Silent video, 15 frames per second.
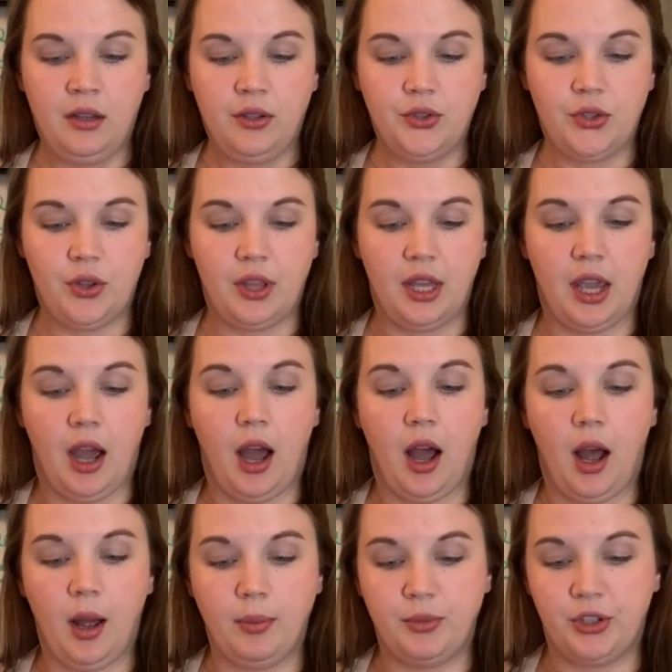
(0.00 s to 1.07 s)
So the
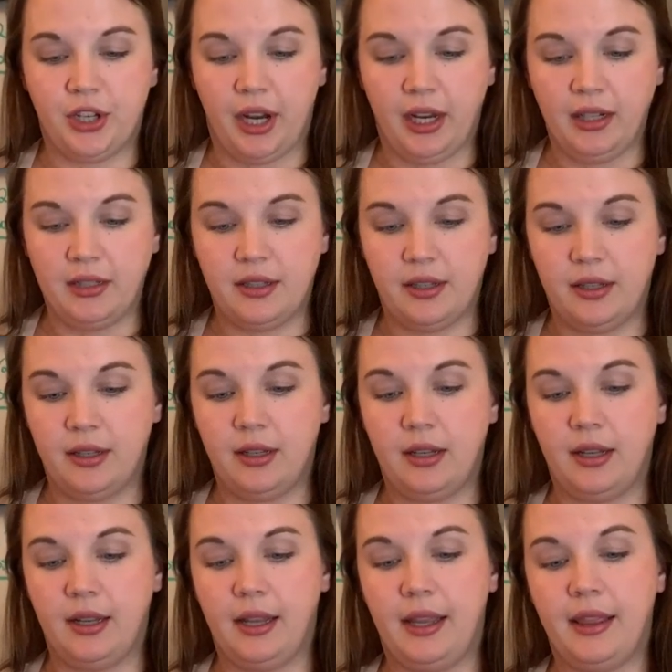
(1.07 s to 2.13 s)
object
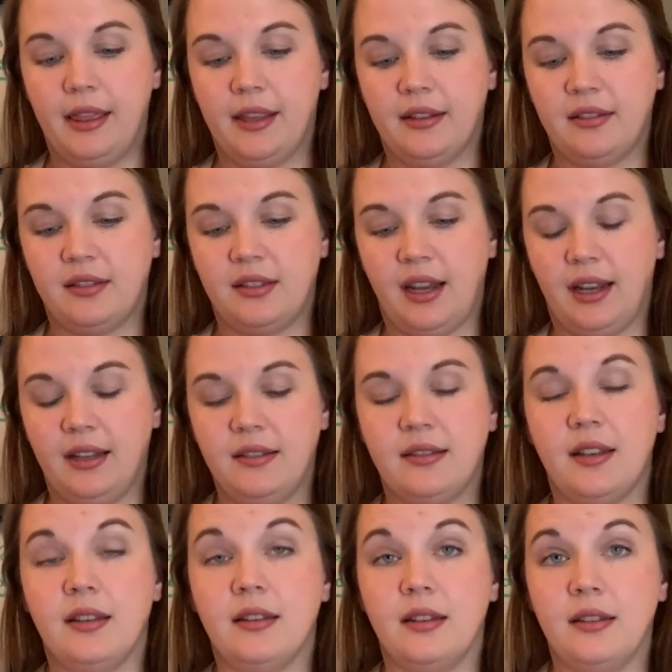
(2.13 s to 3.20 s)
in the second
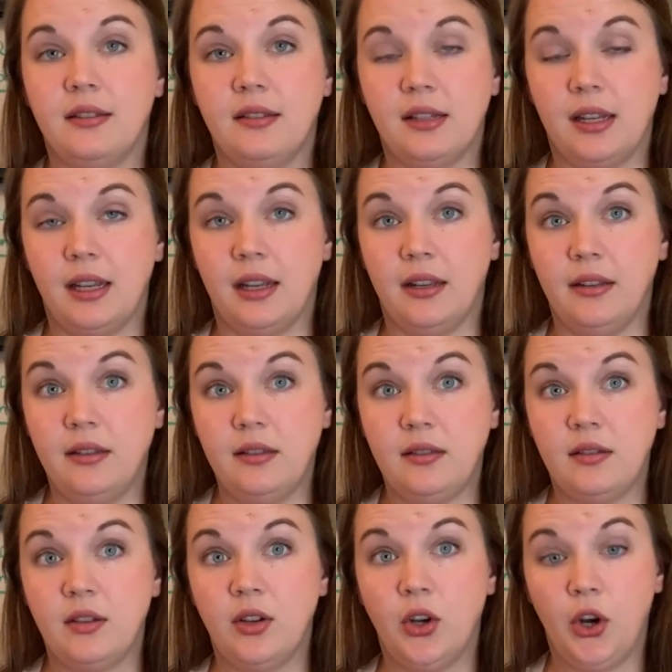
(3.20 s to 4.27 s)
sentence
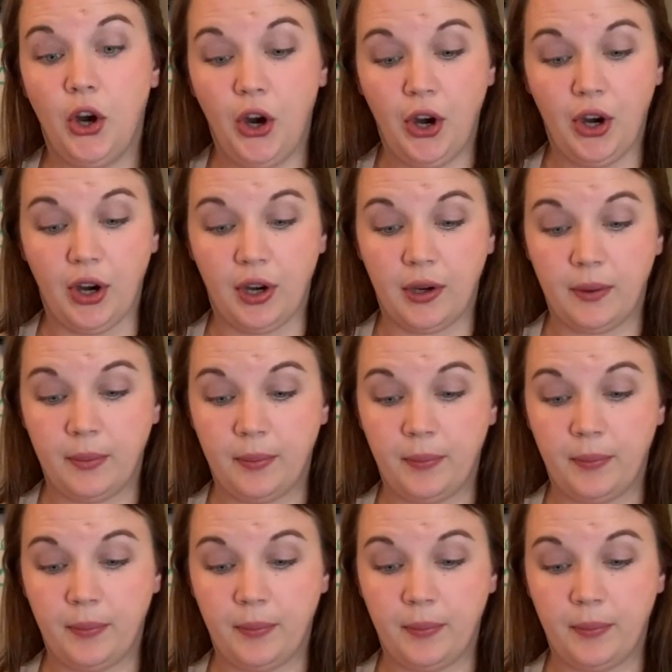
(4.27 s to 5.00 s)
is her.